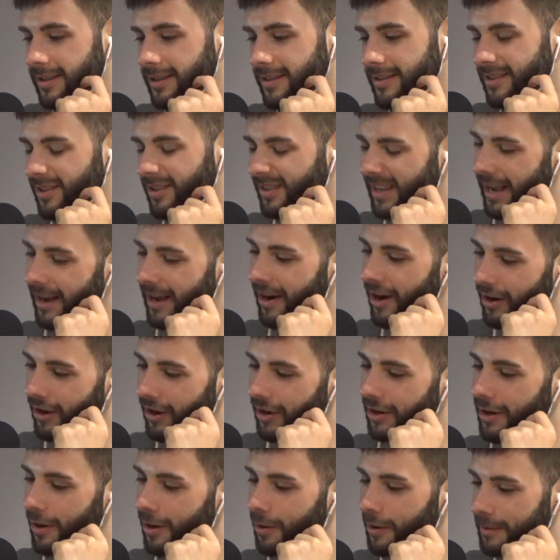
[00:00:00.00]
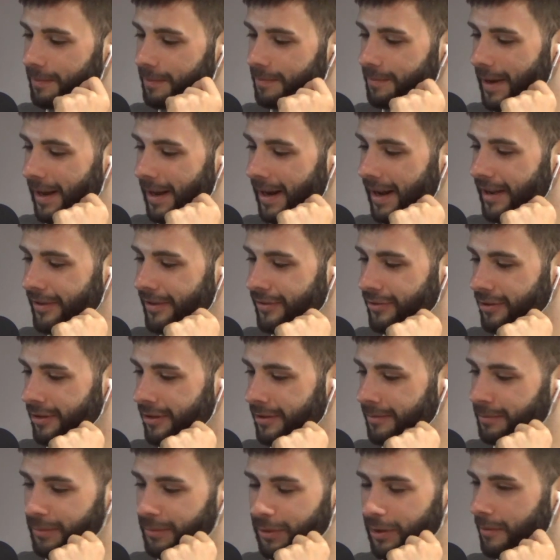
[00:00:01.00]
So yeah, I'm gonna go with Ben
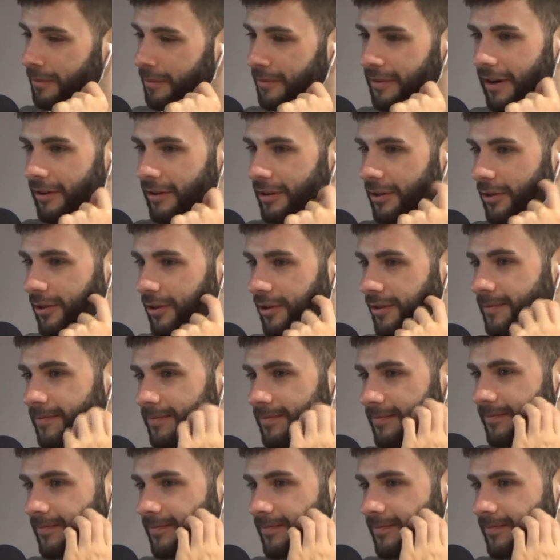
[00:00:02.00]
Askren, but I'm very torn.